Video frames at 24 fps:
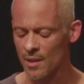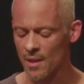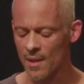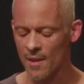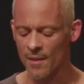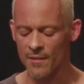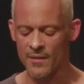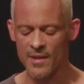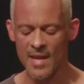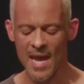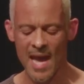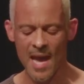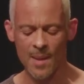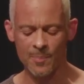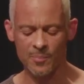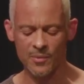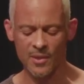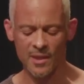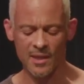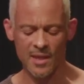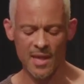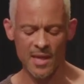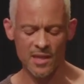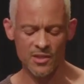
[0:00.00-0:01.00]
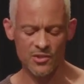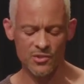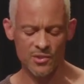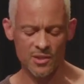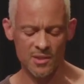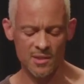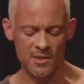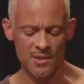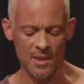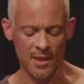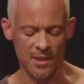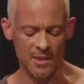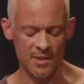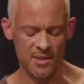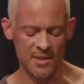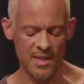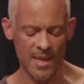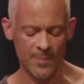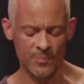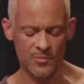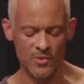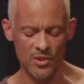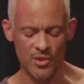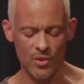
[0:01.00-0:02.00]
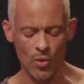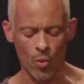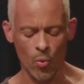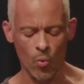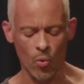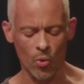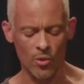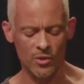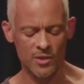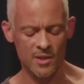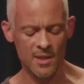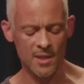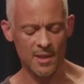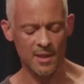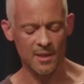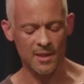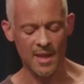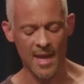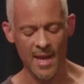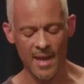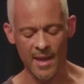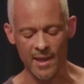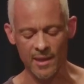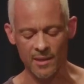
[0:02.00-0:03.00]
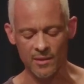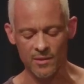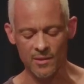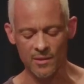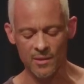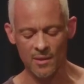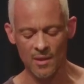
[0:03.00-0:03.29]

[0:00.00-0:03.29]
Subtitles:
the applications accepted or declined,